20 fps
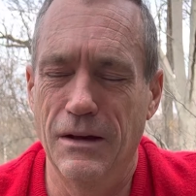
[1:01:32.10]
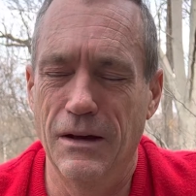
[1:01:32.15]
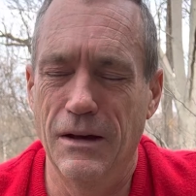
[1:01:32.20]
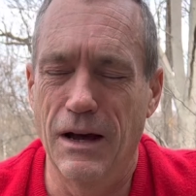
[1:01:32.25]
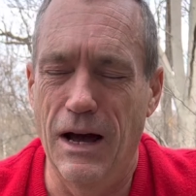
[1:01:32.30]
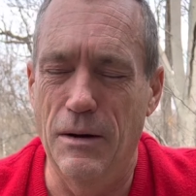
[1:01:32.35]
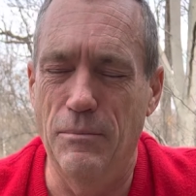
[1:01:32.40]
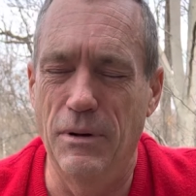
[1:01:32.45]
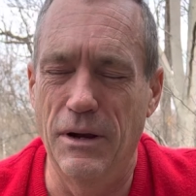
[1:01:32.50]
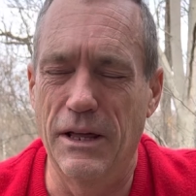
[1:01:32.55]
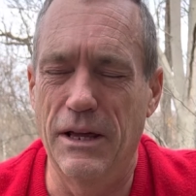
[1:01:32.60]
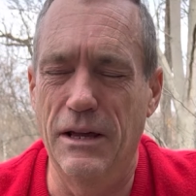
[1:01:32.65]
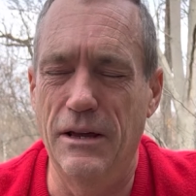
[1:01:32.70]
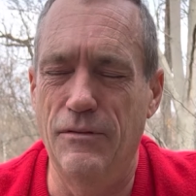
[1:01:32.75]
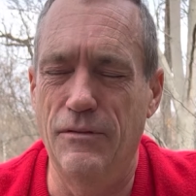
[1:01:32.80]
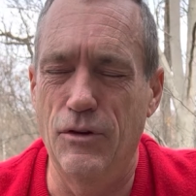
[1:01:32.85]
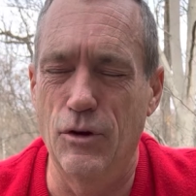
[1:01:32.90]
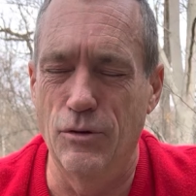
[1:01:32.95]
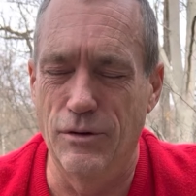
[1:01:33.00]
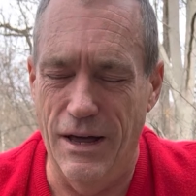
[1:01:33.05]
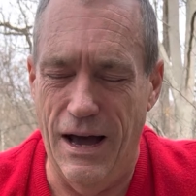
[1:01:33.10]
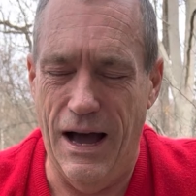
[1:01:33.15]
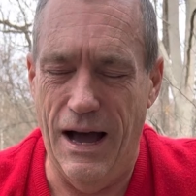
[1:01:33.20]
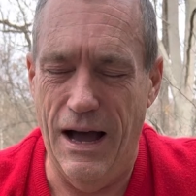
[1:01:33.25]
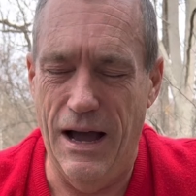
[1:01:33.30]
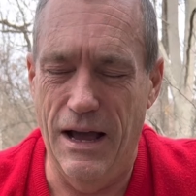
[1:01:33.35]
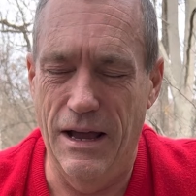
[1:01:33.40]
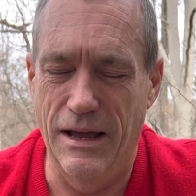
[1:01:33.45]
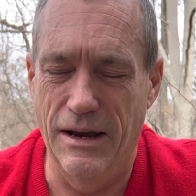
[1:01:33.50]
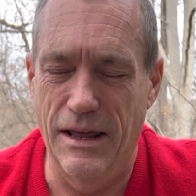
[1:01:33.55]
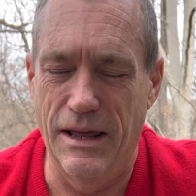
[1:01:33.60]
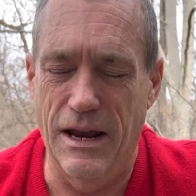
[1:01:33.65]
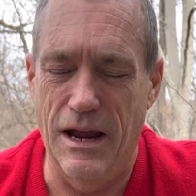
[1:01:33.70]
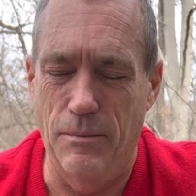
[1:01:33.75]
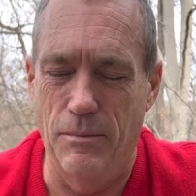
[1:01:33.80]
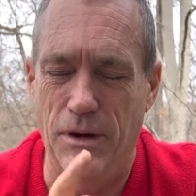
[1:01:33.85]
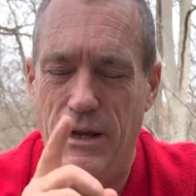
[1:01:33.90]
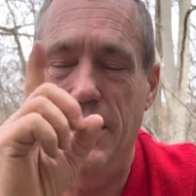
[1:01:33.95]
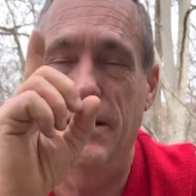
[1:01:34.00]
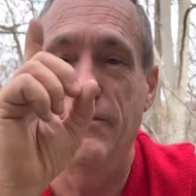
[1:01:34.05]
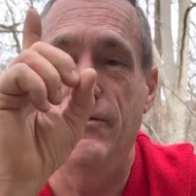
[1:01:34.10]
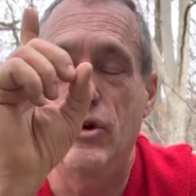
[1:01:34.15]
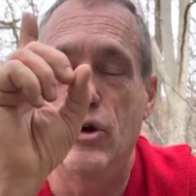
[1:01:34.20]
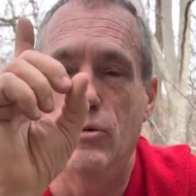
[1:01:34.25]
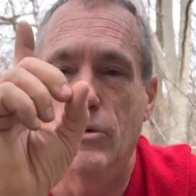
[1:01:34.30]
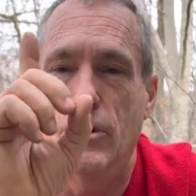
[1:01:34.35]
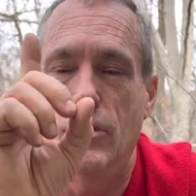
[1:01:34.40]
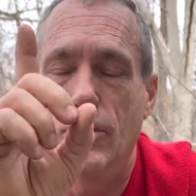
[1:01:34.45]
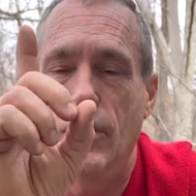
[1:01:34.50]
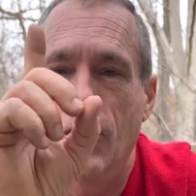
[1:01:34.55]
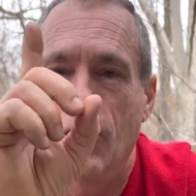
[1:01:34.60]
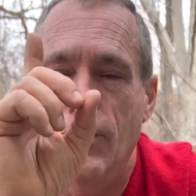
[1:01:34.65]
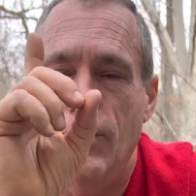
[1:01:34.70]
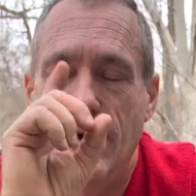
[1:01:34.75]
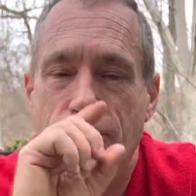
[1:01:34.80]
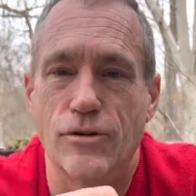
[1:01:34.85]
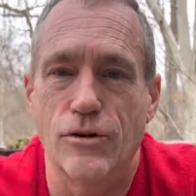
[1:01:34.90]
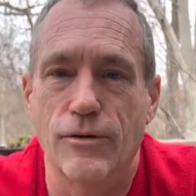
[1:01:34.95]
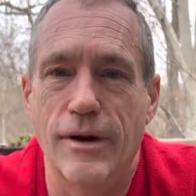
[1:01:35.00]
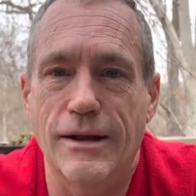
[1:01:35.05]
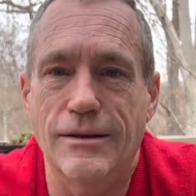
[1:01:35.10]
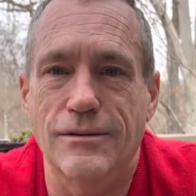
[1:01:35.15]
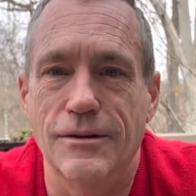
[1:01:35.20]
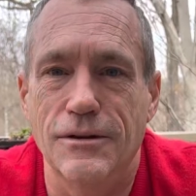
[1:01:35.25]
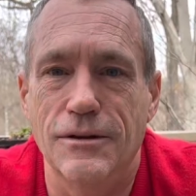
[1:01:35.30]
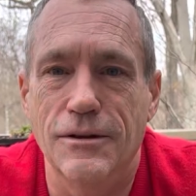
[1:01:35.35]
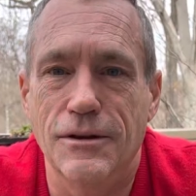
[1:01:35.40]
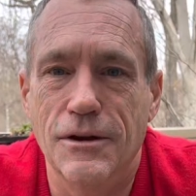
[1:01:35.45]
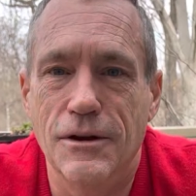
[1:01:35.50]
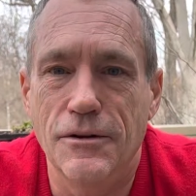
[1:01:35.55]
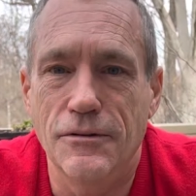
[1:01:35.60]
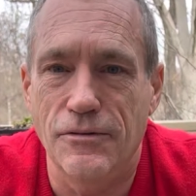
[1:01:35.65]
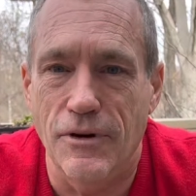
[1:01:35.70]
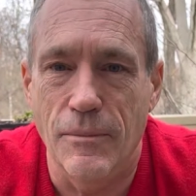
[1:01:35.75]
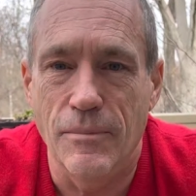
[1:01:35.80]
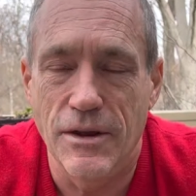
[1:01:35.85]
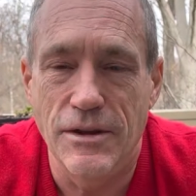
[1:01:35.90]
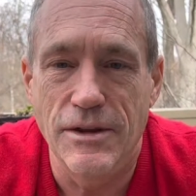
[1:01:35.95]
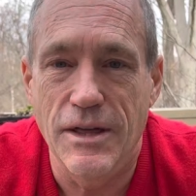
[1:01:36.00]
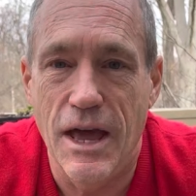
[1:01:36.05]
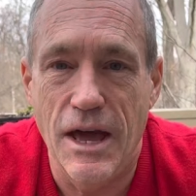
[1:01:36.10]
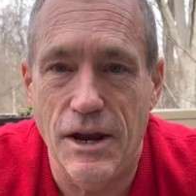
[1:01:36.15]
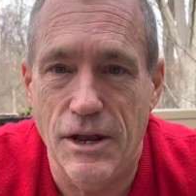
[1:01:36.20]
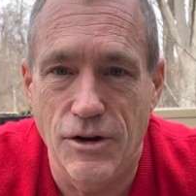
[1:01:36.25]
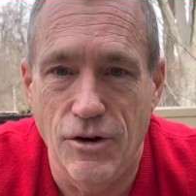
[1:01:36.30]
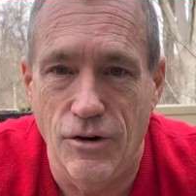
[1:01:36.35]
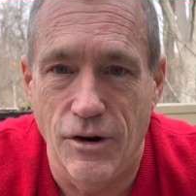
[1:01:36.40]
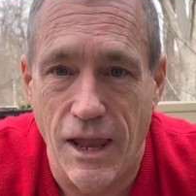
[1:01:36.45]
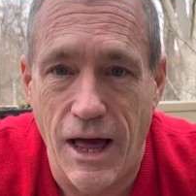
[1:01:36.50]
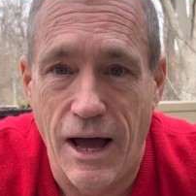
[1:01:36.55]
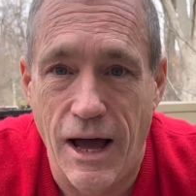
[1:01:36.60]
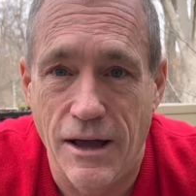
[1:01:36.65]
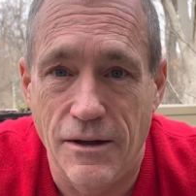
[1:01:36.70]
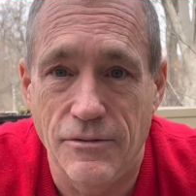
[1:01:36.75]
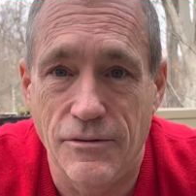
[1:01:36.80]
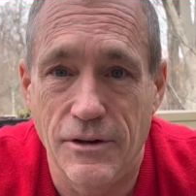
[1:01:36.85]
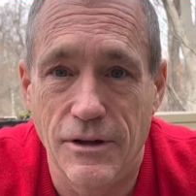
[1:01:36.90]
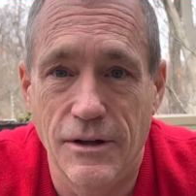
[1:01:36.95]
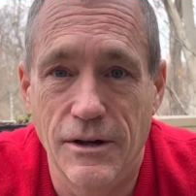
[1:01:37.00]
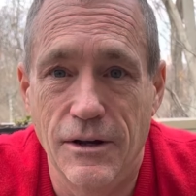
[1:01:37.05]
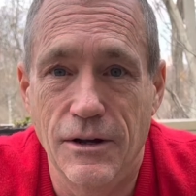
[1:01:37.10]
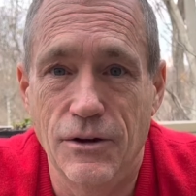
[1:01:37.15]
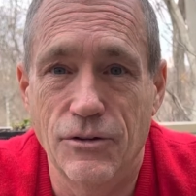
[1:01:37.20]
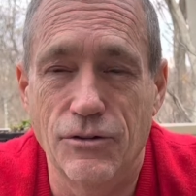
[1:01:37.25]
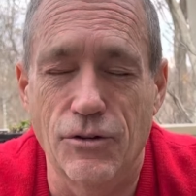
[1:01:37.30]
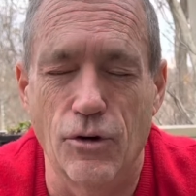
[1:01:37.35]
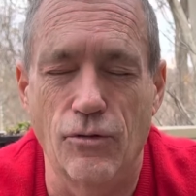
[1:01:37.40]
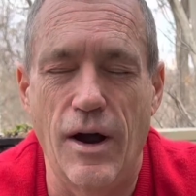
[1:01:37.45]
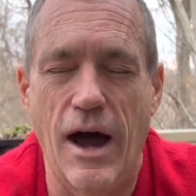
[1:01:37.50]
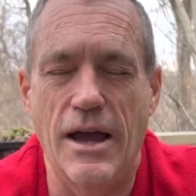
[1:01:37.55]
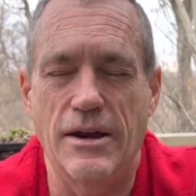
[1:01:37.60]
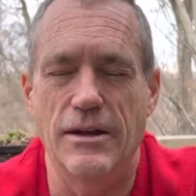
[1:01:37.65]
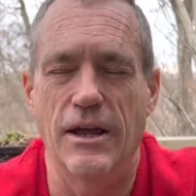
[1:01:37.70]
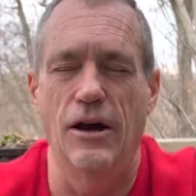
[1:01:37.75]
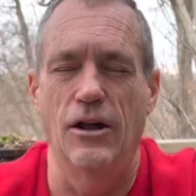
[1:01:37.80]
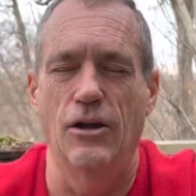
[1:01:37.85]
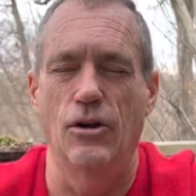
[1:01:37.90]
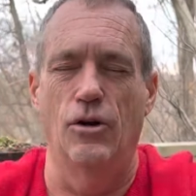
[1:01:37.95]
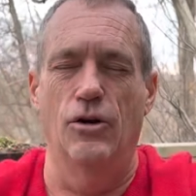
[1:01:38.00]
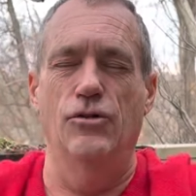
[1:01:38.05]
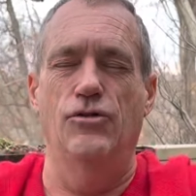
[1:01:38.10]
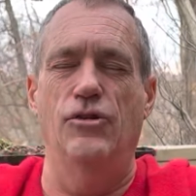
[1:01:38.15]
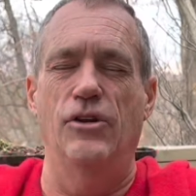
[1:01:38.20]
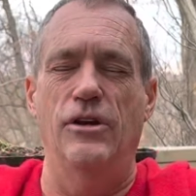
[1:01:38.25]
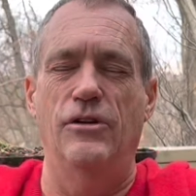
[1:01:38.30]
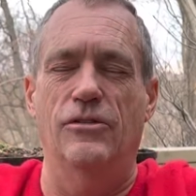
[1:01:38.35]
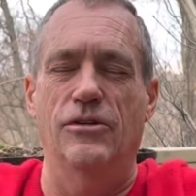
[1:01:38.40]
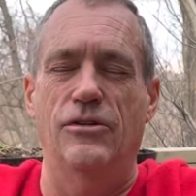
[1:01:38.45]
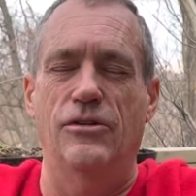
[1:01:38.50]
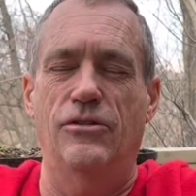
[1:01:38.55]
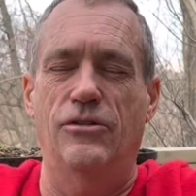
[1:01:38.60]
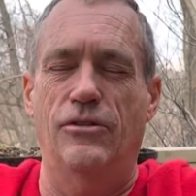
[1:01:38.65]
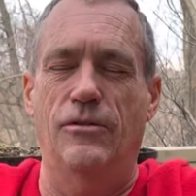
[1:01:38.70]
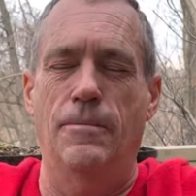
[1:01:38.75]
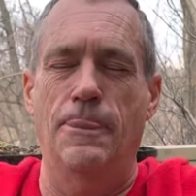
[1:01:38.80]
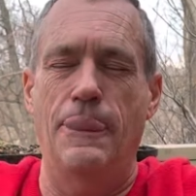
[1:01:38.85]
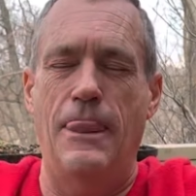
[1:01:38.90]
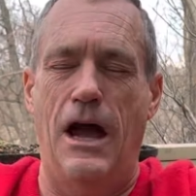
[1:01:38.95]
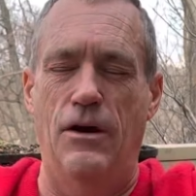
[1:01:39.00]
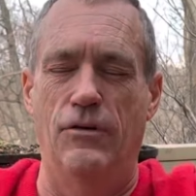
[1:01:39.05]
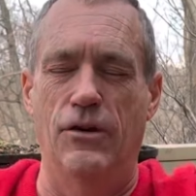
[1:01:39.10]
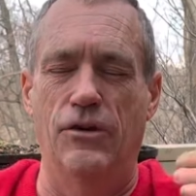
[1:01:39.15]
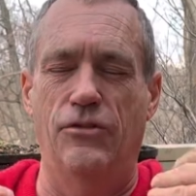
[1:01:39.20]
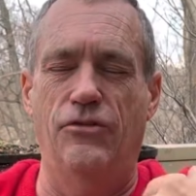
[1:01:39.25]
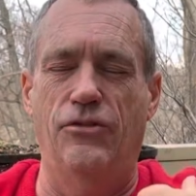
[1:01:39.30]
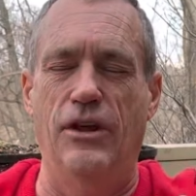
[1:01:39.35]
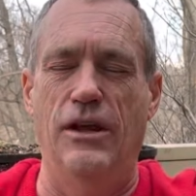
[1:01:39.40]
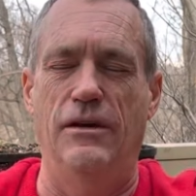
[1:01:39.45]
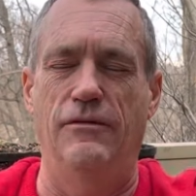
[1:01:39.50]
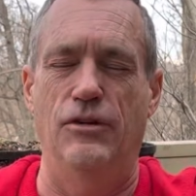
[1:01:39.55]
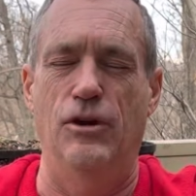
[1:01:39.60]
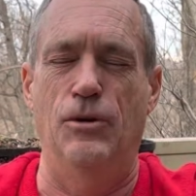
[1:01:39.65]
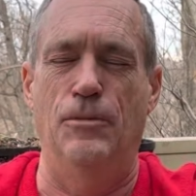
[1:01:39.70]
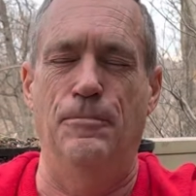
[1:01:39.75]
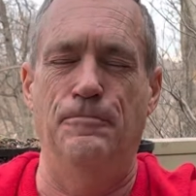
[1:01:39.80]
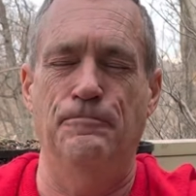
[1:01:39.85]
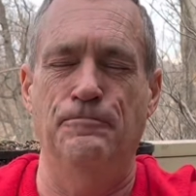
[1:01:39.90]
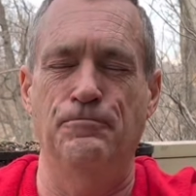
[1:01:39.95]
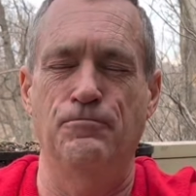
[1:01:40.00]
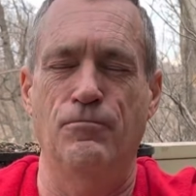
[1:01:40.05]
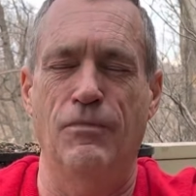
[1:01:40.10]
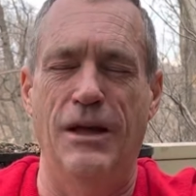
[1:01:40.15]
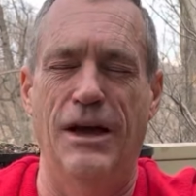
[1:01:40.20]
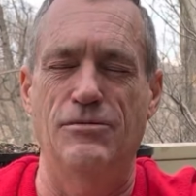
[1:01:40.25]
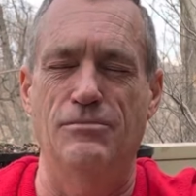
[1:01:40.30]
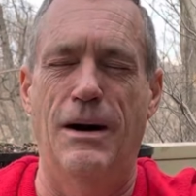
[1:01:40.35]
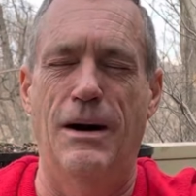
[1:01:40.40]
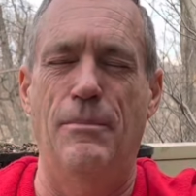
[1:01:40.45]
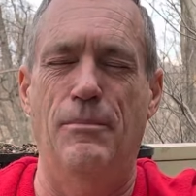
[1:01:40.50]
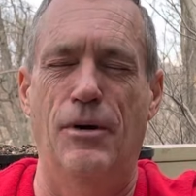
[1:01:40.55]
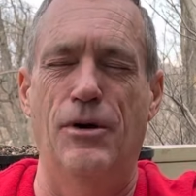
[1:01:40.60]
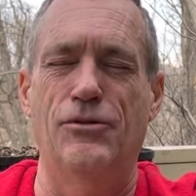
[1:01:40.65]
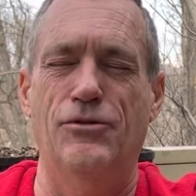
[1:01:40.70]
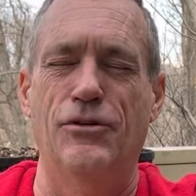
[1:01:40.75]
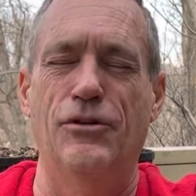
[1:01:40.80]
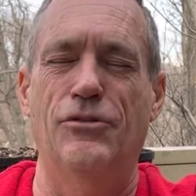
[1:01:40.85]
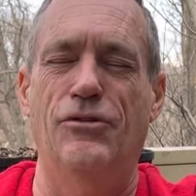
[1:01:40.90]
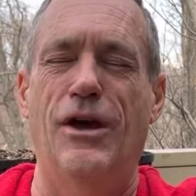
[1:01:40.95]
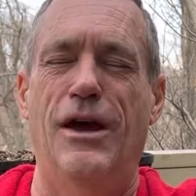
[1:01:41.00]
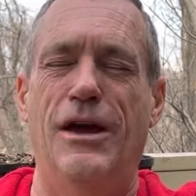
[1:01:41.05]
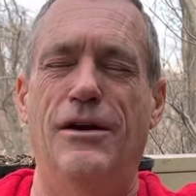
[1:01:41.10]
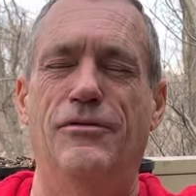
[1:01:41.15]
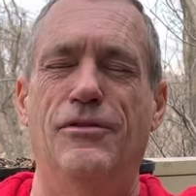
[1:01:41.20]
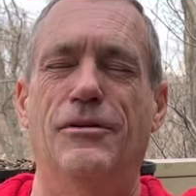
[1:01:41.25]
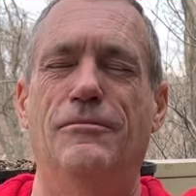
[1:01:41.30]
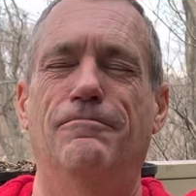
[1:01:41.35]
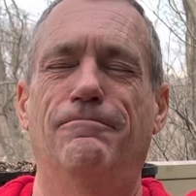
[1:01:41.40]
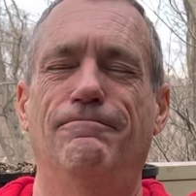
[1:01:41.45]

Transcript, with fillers: I believe you died, and I believe you were resurrected from the dead, and you're alive. So, right now, Lord Jesus, I receive you as my personal Savior.